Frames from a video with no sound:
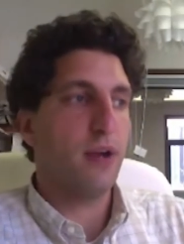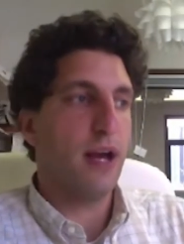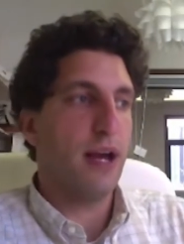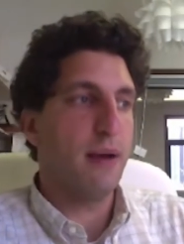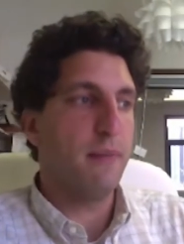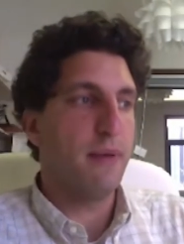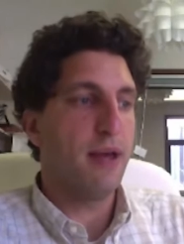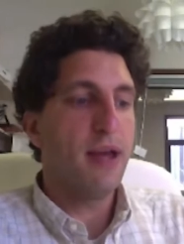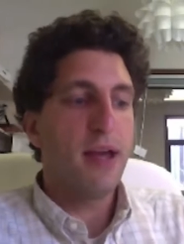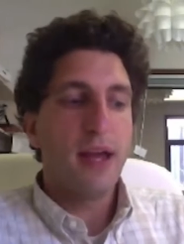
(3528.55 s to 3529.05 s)

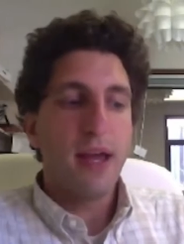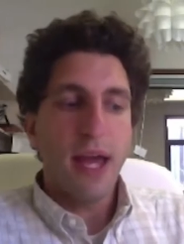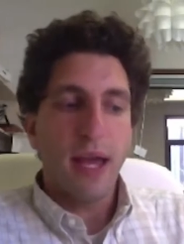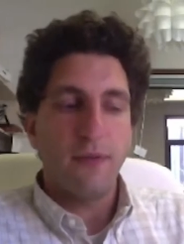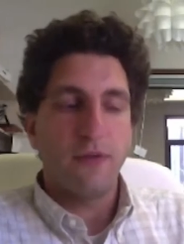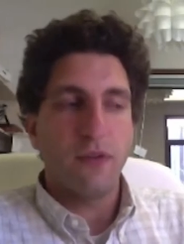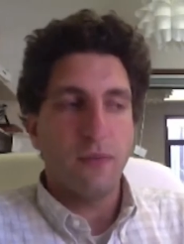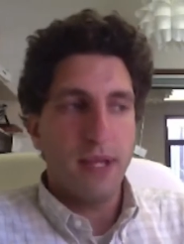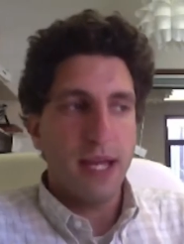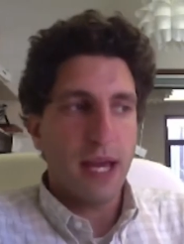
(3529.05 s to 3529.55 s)
And
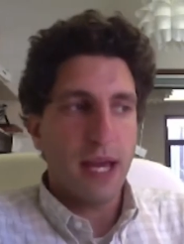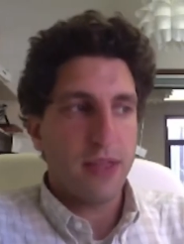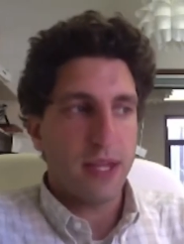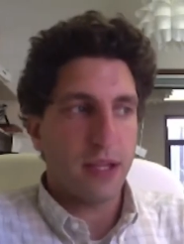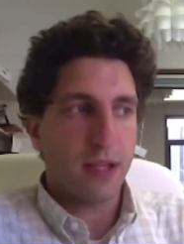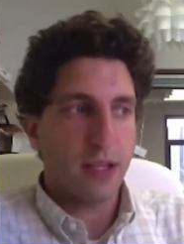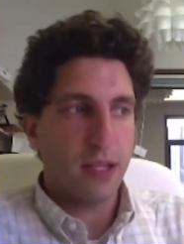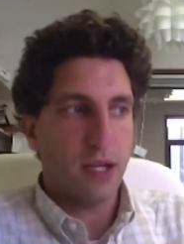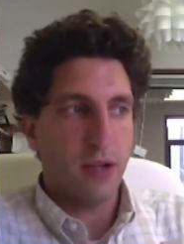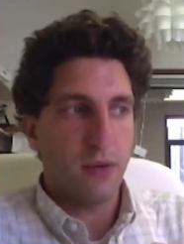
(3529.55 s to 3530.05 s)
for me, I
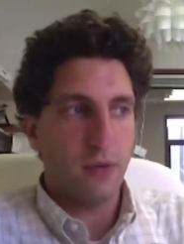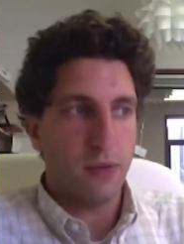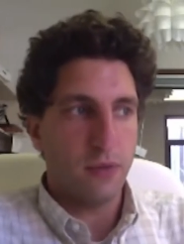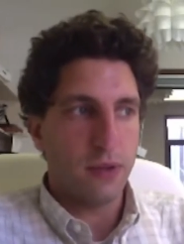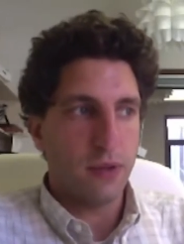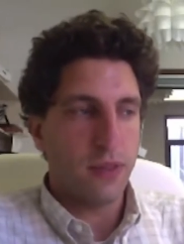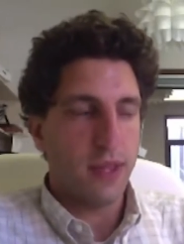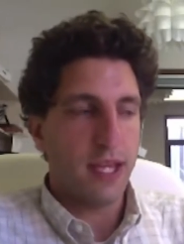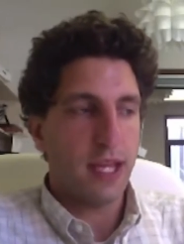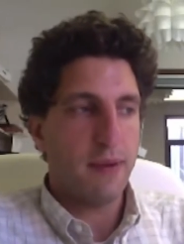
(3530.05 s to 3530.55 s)
think
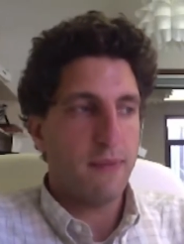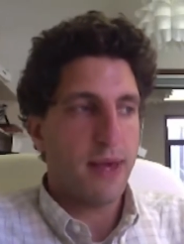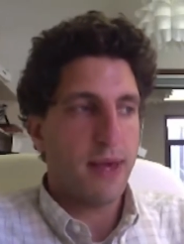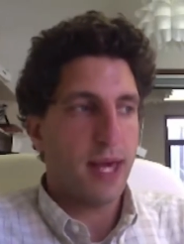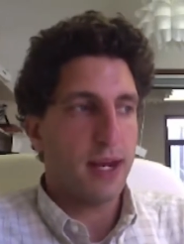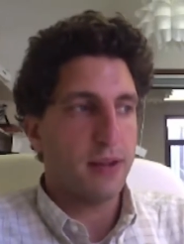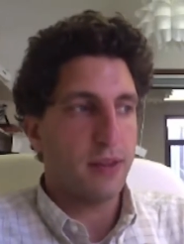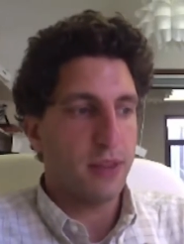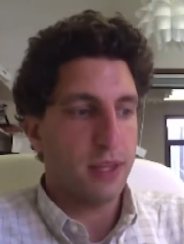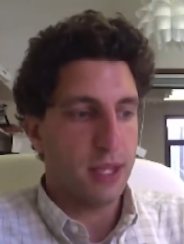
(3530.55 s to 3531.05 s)
in thinking
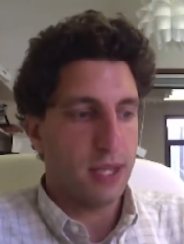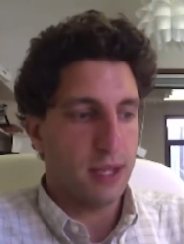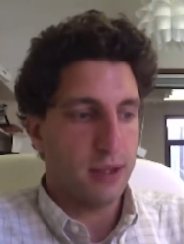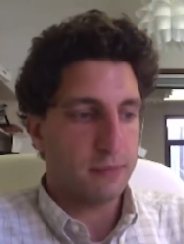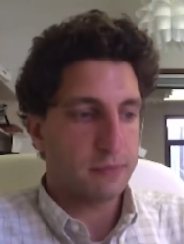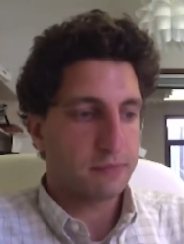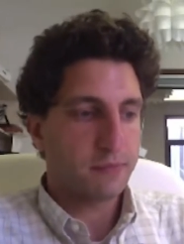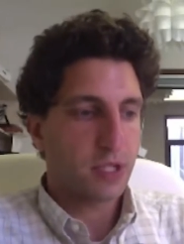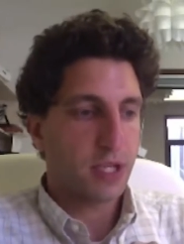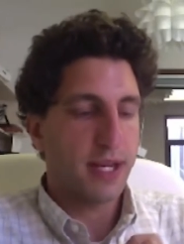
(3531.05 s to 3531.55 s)
about it, the
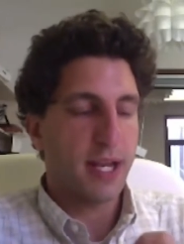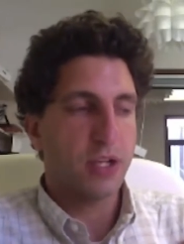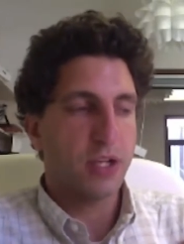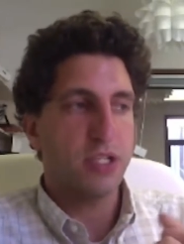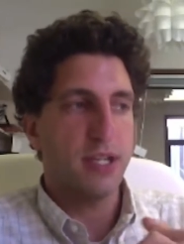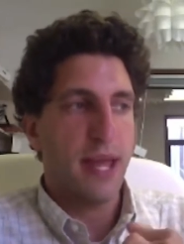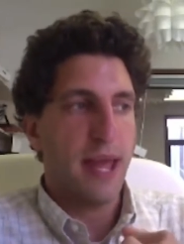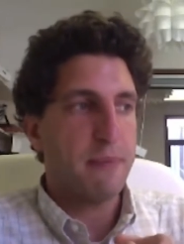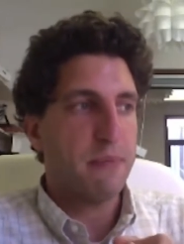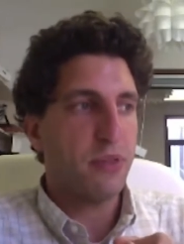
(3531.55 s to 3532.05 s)

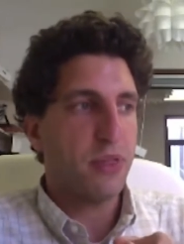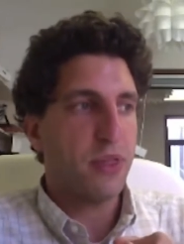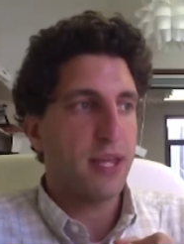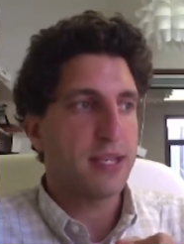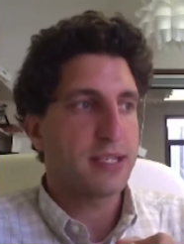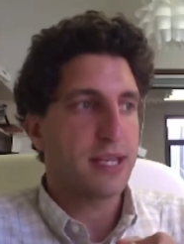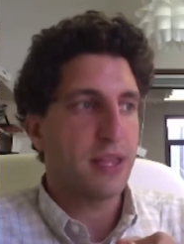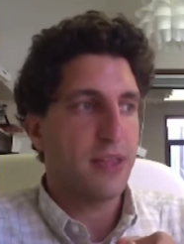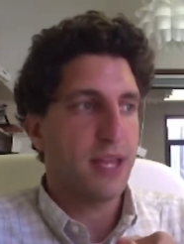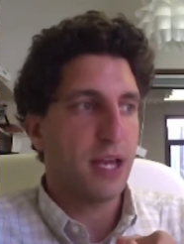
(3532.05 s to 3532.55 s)
connection to empathy
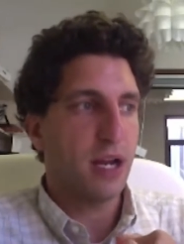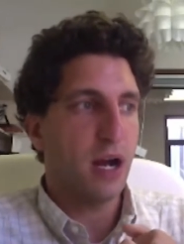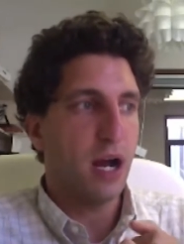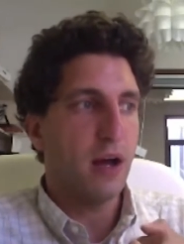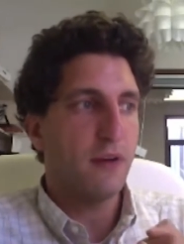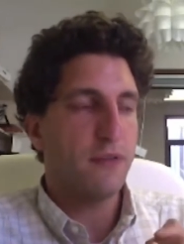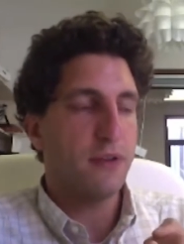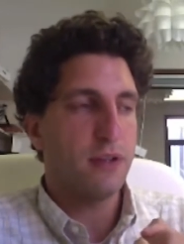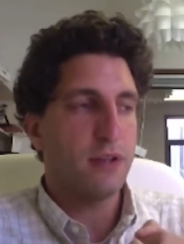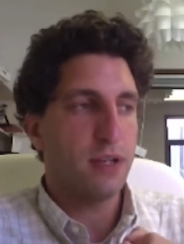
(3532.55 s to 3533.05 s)
is, I think it
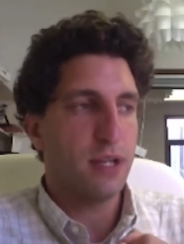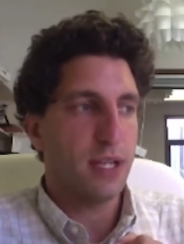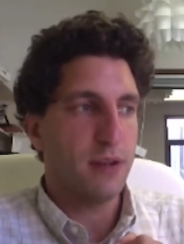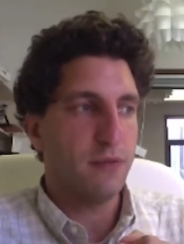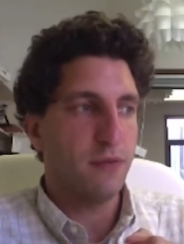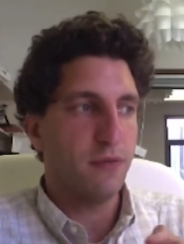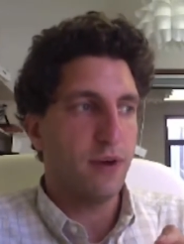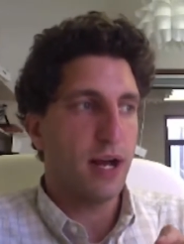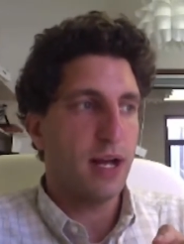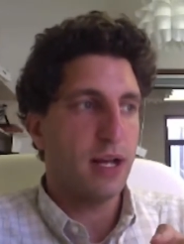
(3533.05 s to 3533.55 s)
often
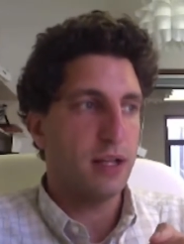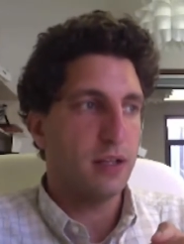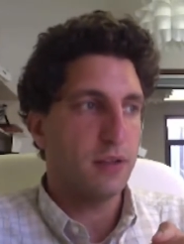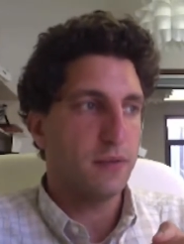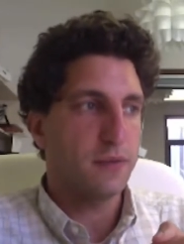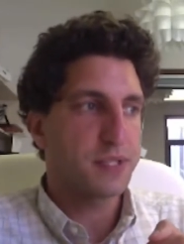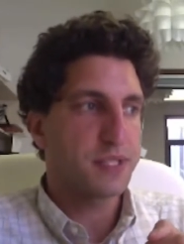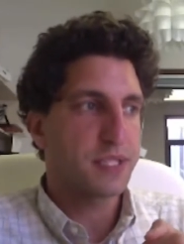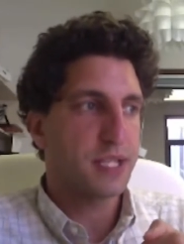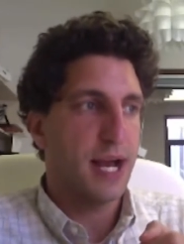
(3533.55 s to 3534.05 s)

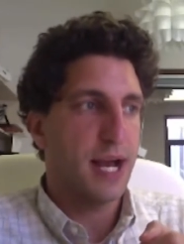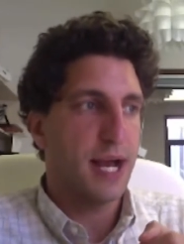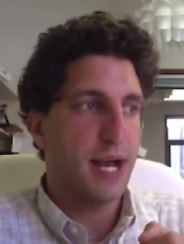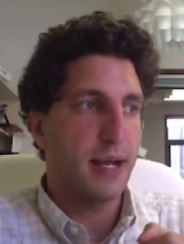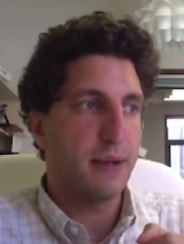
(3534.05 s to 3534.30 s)
involves